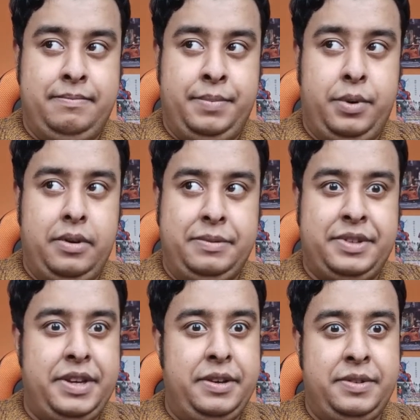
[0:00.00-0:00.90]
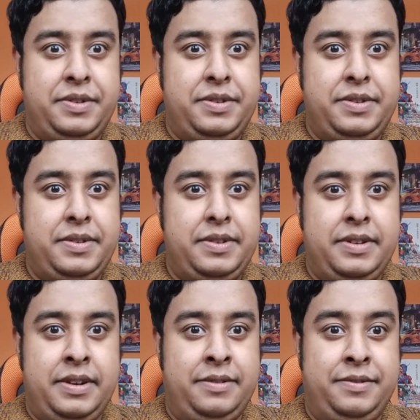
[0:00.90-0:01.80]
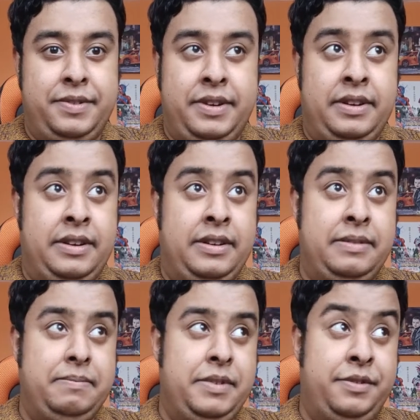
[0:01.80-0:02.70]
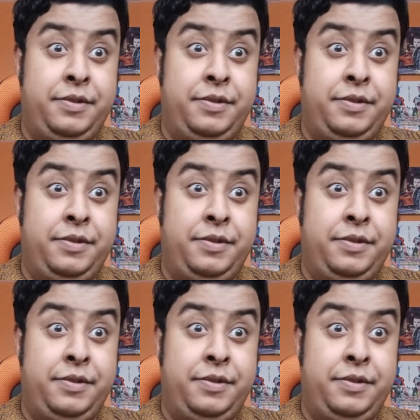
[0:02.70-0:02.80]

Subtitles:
poor excuse of a